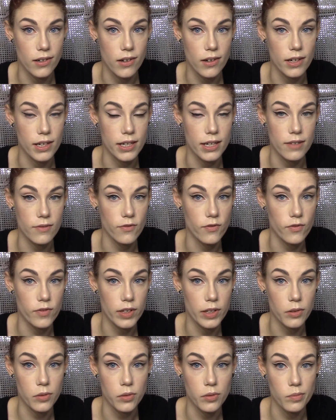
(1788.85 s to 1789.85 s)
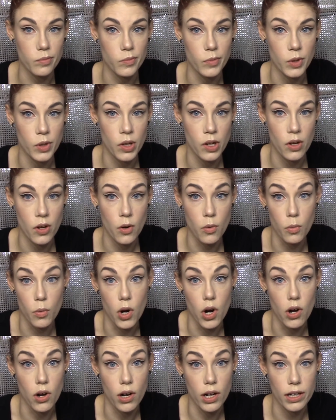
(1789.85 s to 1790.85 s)
on, I feel
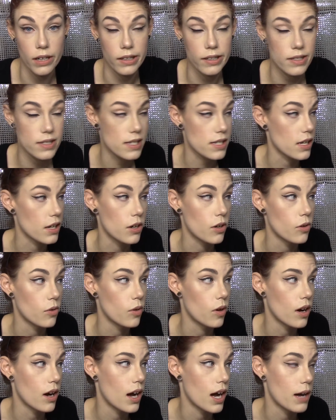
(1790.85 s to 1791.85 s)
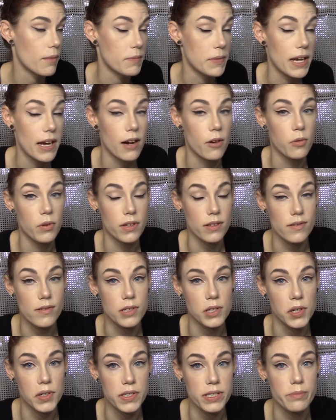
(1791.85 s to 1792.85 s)
wrong. So I'm now one of those
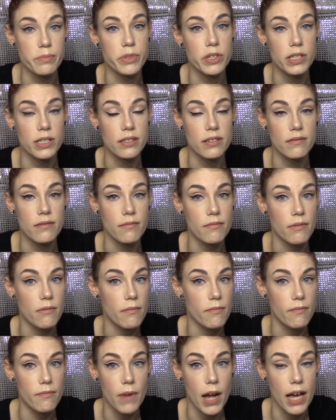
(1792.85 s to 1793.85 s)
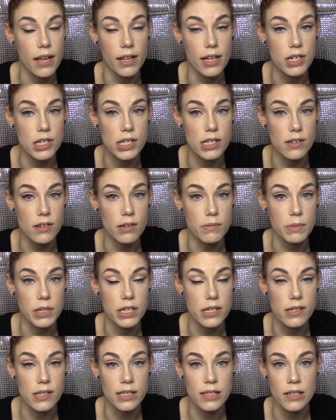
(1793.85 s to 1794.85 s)
girls that puts eyelashes on
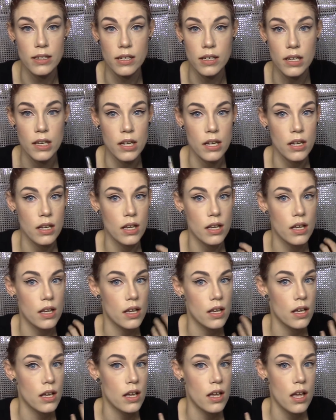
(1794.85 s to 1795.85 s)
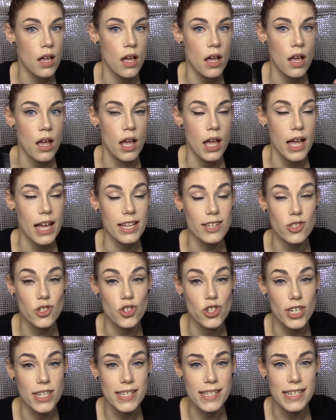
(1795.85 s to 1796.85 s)
because it's
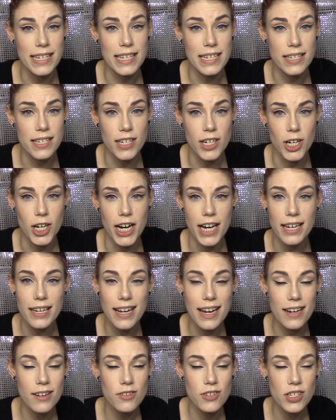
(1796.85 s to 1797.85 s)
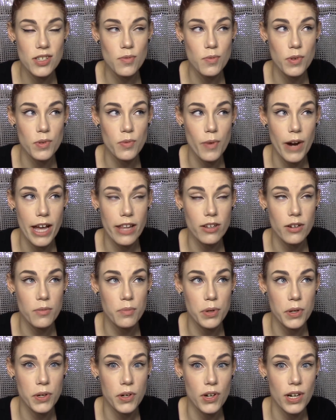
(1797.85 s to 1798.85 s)
just easier. And I just would rather
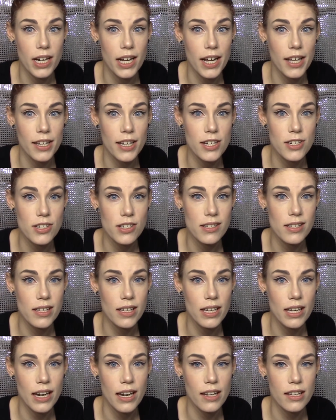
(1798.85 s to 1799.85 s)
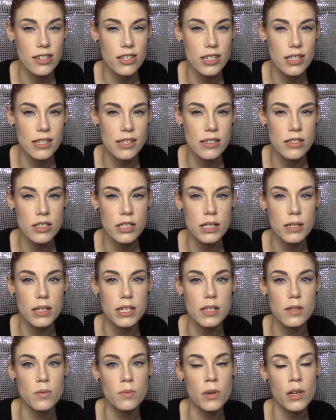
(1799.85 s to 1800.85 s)
put on eyelashes than get eyelash extensions
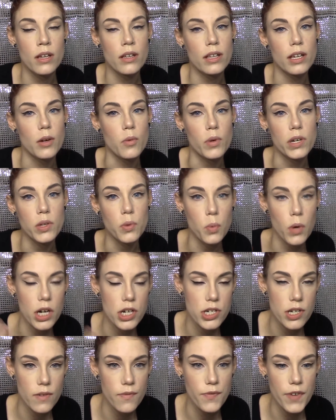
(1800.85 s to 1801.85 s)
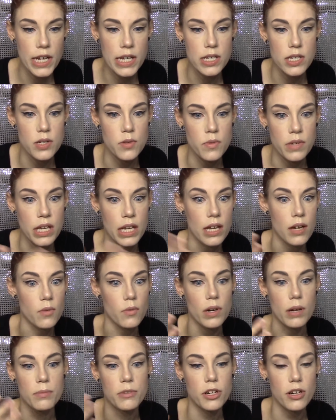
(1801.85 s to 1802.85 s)
because, like, when you wash your face, you can't
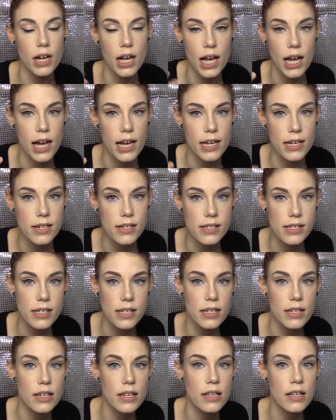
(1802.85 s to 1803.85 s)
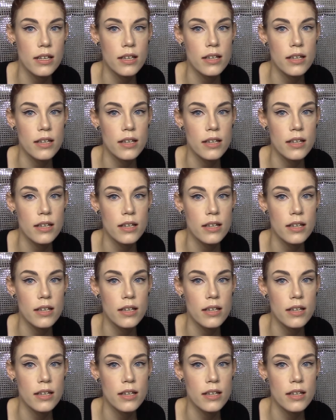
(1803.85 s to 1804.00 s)
rub your eyes and,